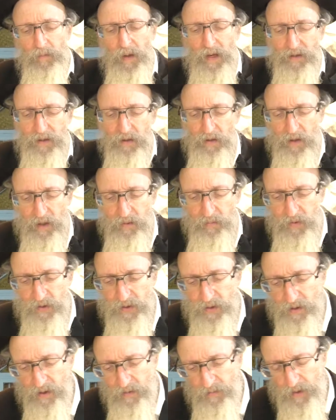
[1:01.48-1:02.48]
maskil
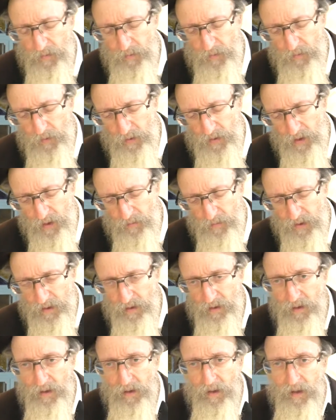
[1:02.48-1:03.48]
comes up a few times,
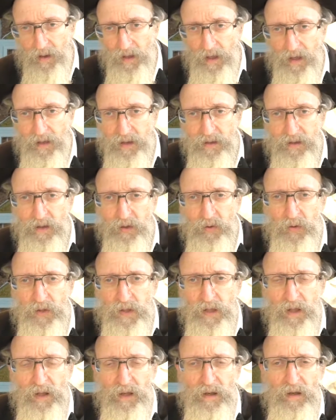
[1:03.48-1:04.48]
and it's
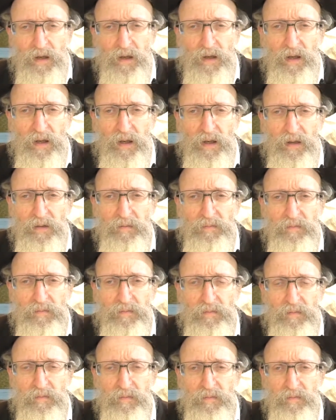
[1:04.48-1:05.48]
interesting
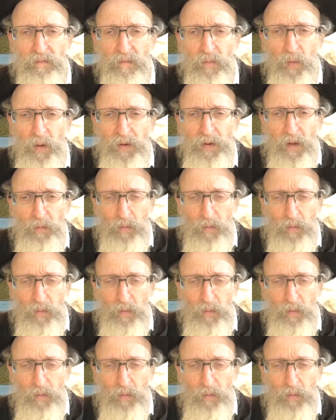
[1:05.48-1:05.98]
what that